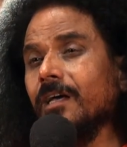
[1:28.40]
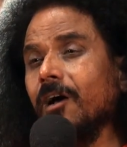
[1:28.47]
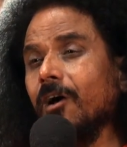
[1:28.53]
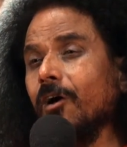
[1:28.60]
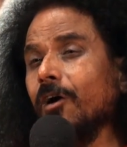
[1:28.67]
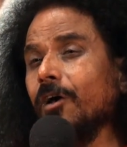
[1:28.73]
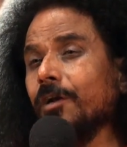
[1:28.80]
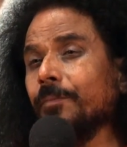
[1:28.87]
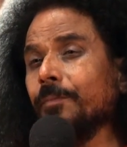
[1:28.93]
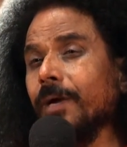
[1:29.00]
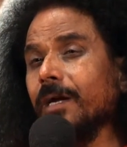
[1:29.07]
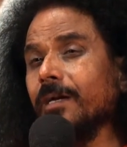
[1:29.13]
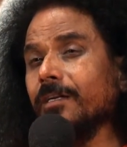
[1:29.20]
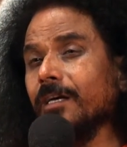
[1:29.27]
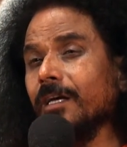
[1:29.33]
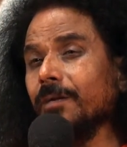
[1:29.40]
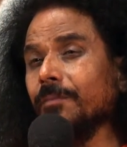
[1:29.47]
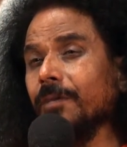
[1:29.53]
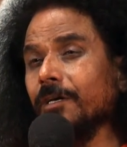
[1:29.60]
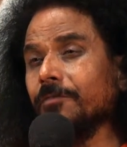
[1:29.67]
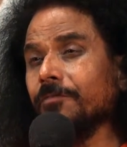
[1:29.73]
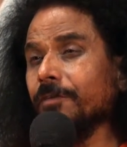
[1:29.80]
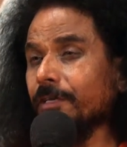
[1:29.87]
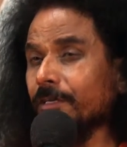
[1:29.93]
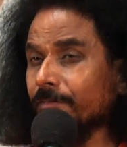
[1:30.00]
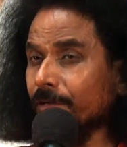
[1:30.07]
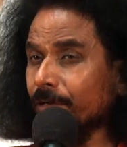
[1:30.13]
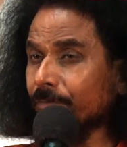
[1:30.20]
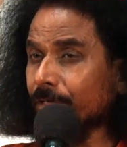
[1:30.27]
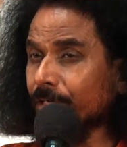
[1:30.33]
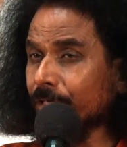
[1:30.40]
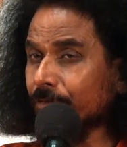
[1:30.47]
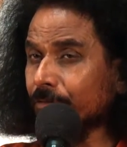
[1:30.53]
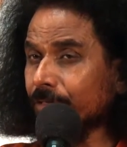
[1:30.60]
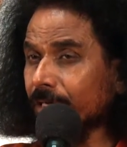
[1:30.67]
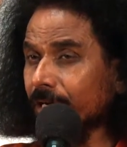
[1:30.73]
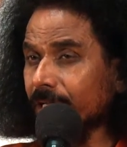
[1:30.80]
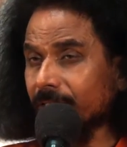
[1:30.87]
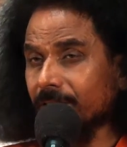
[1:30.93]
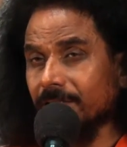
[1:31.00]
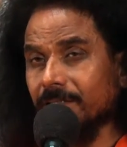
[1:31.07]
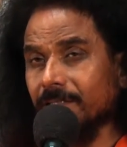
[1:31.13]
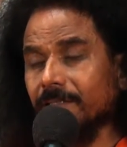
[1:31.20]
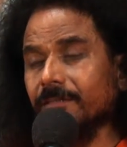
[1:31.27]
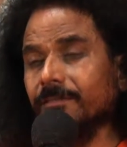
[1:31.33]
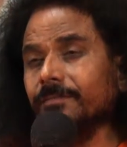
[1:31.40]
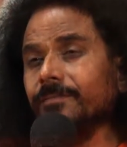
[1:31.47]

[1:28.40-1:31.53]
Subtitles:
all bad karma effect will be neutralized.